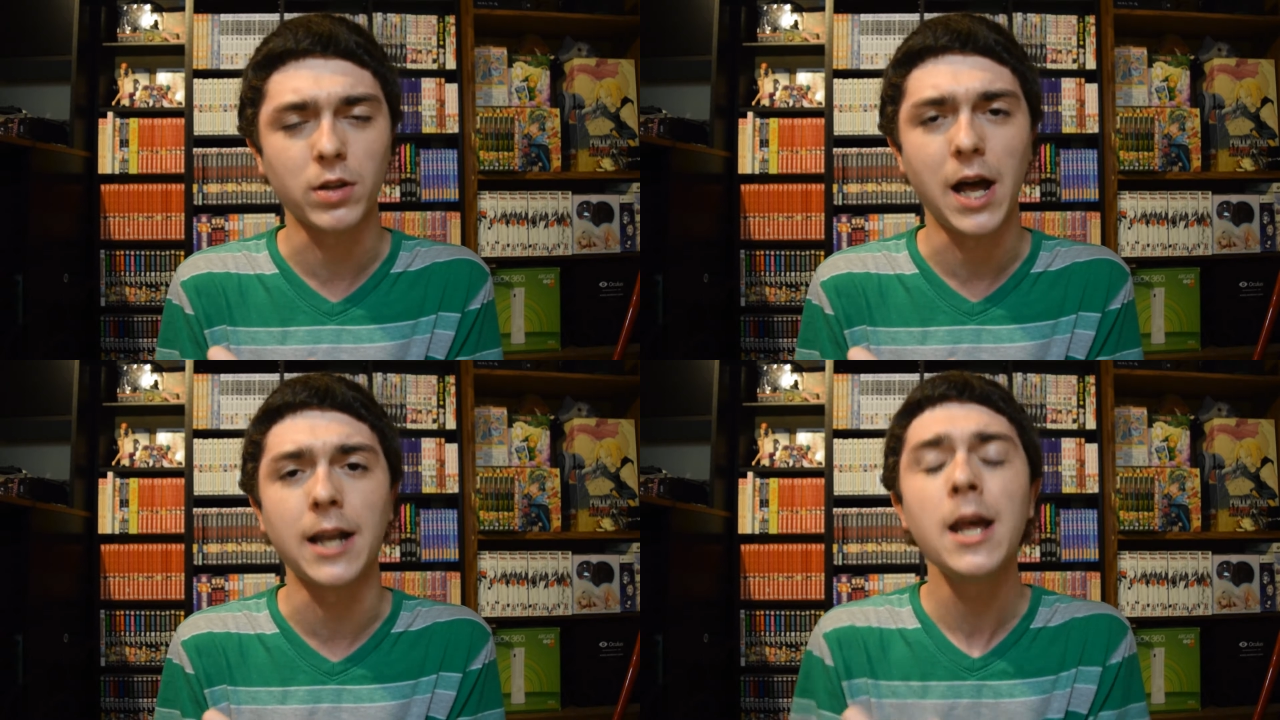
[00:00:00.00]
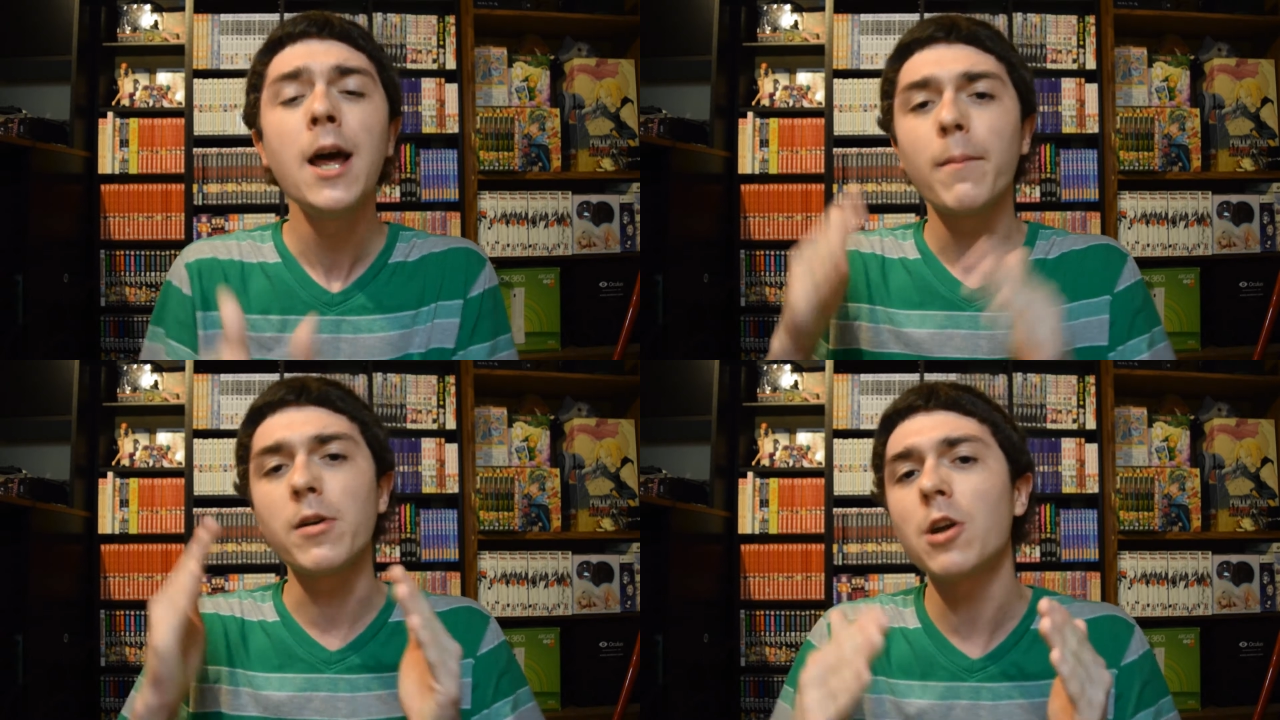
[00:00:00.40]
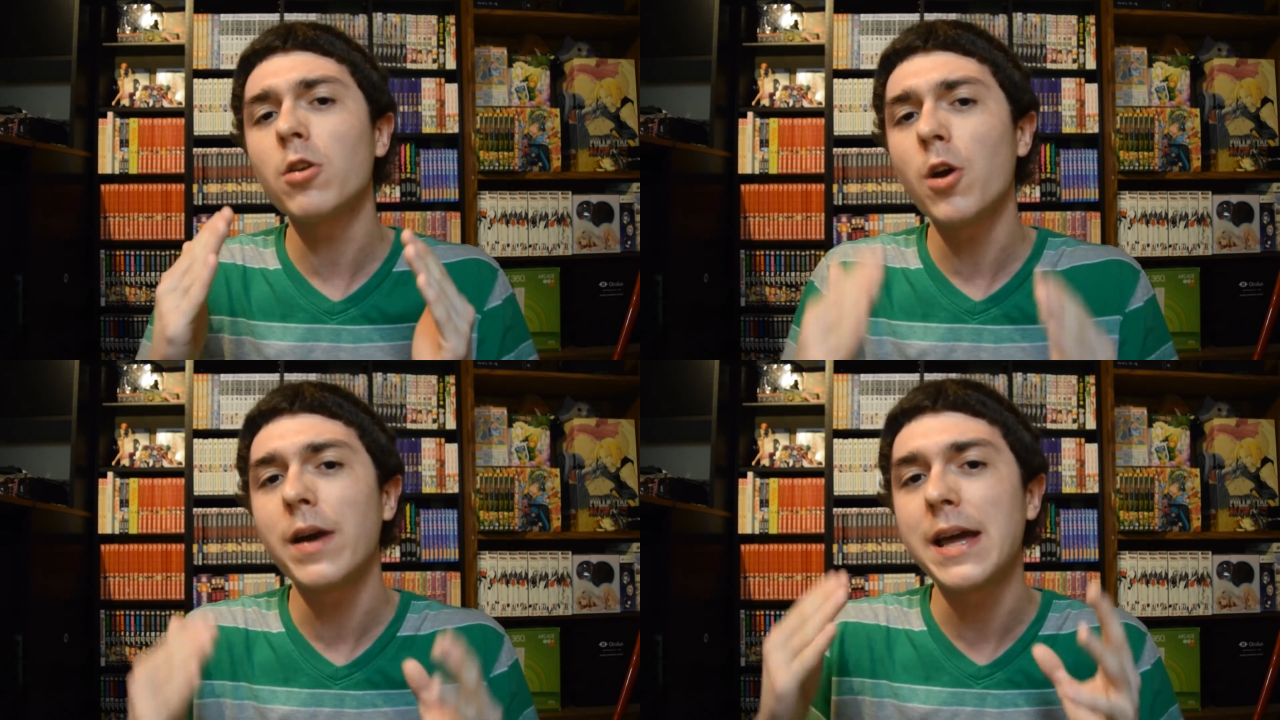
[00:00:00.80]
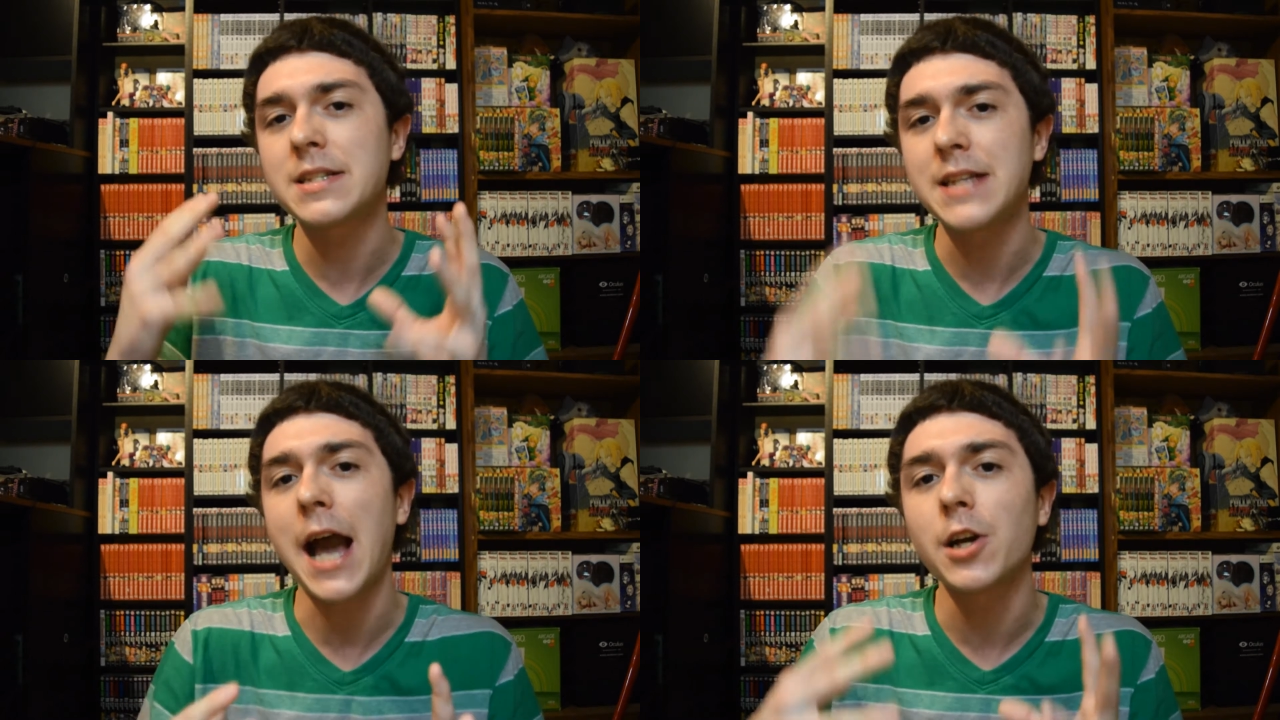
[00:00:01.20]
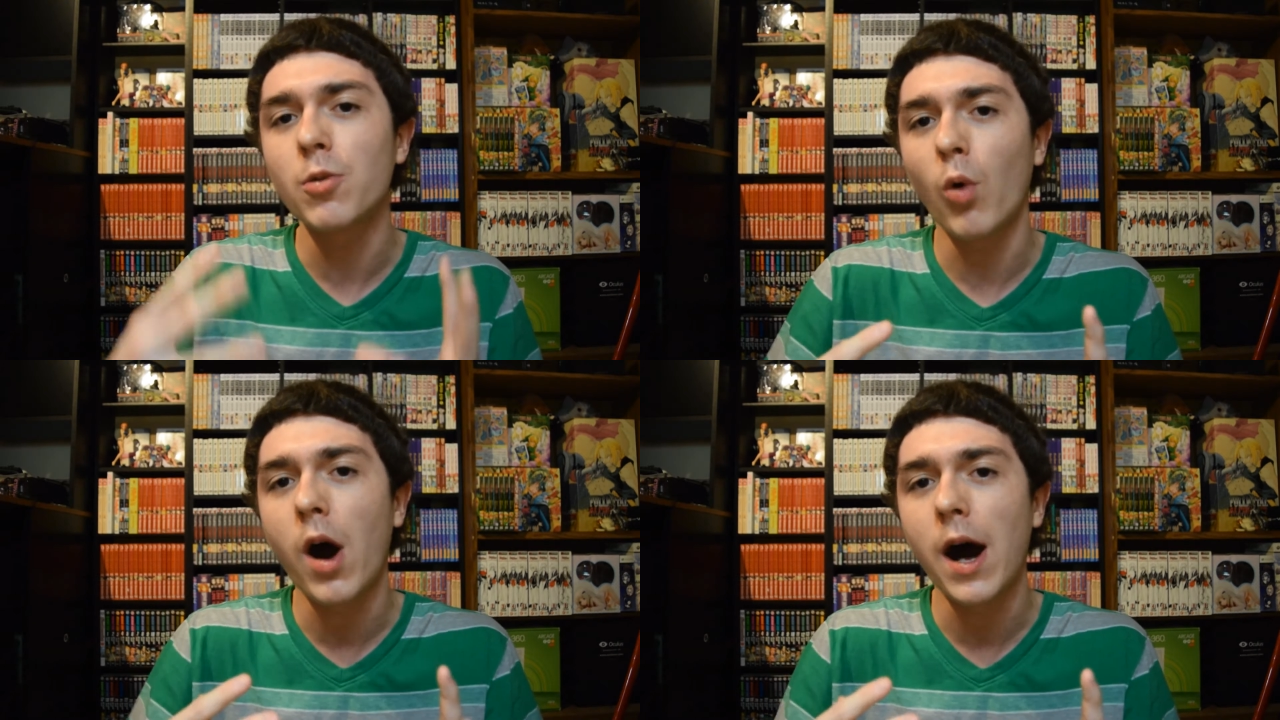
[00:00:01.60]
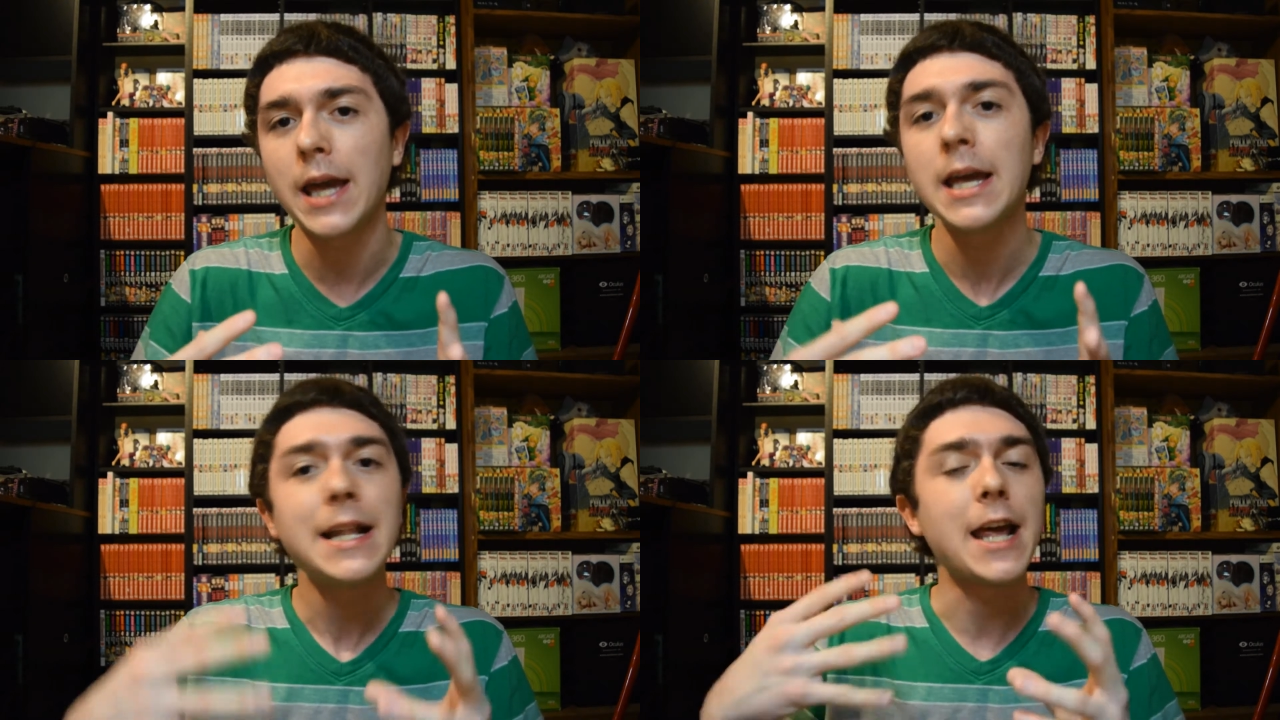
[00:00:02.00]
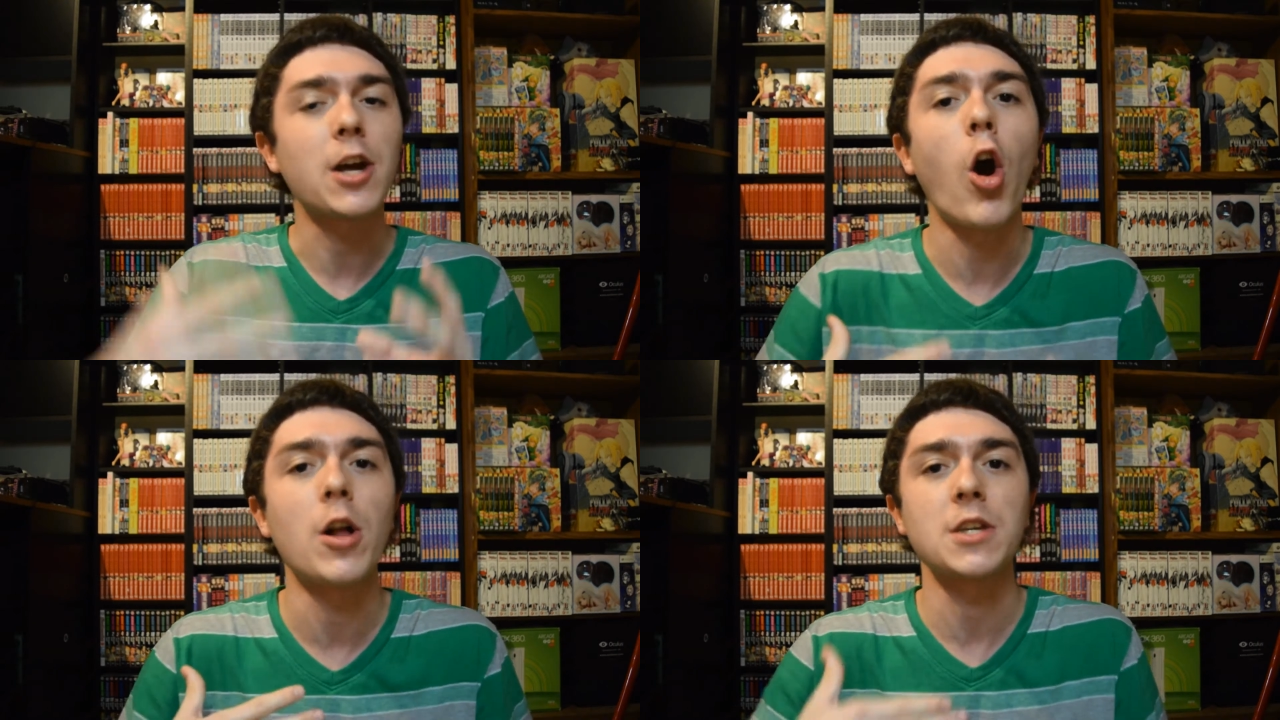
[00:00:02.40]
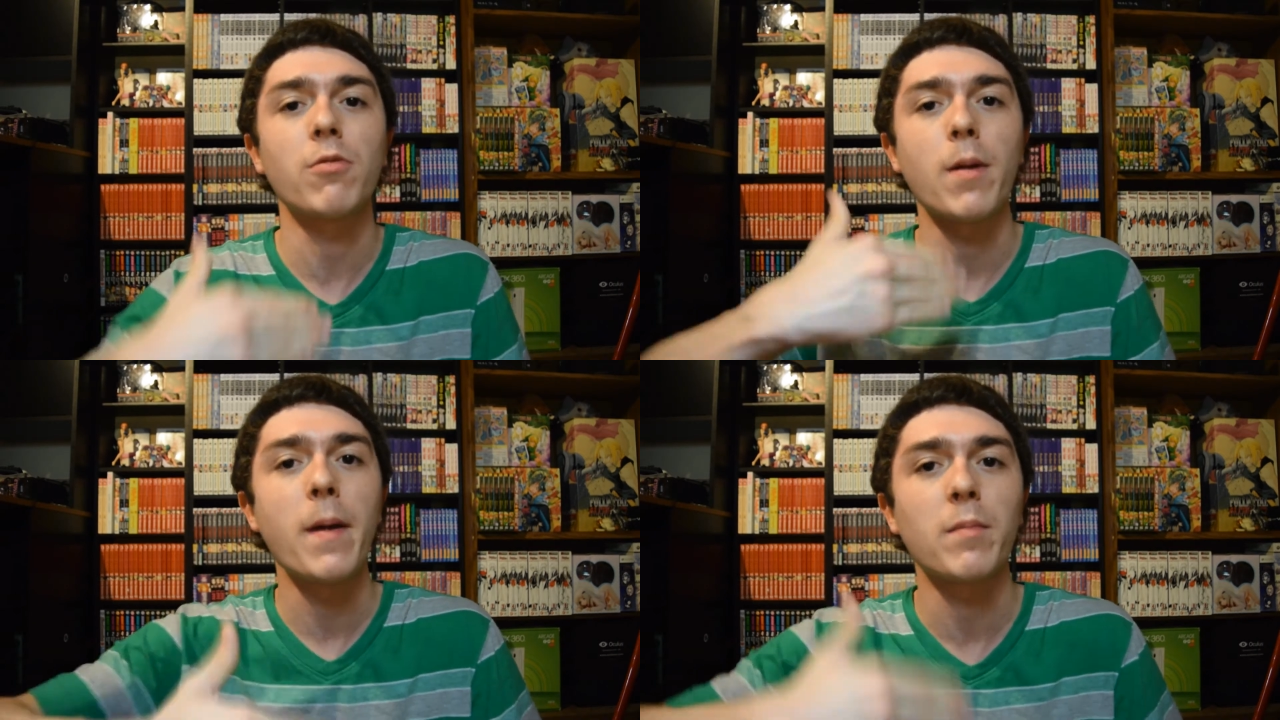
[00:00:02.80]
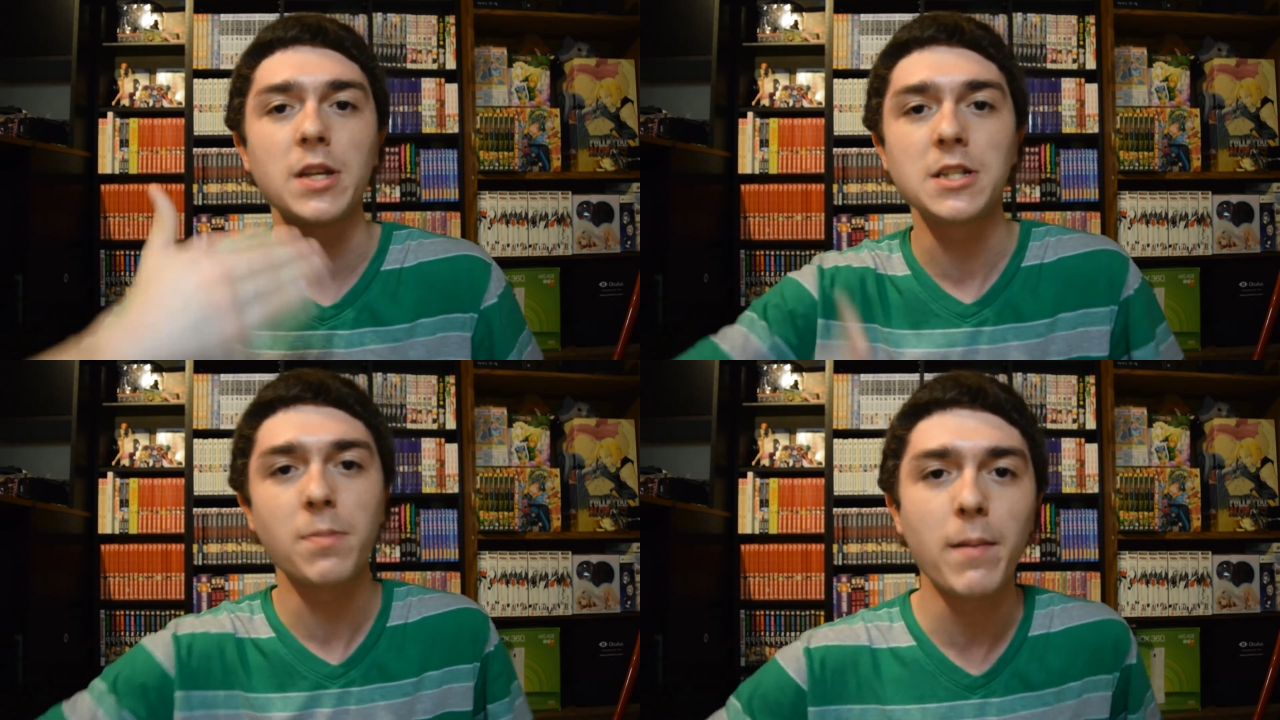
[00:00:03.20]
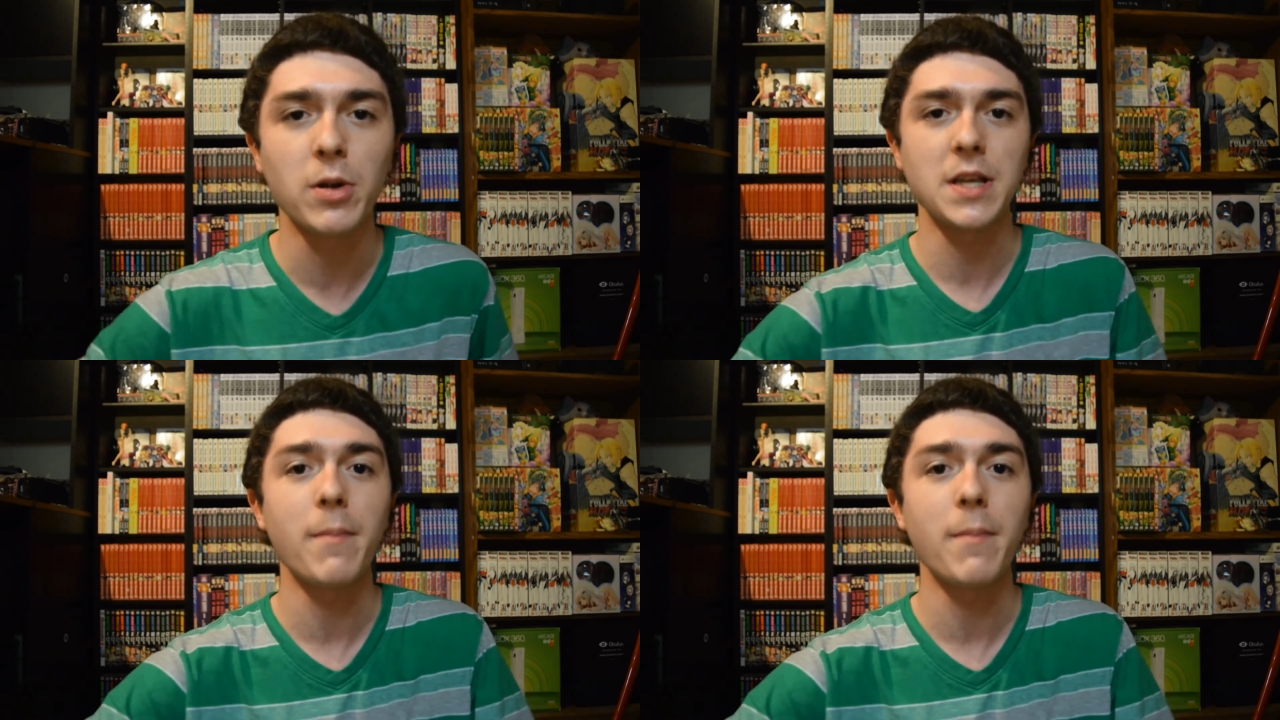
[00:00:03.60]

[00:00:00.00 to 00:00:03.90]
world line, but we don't know exactly why they constantly remember these memories.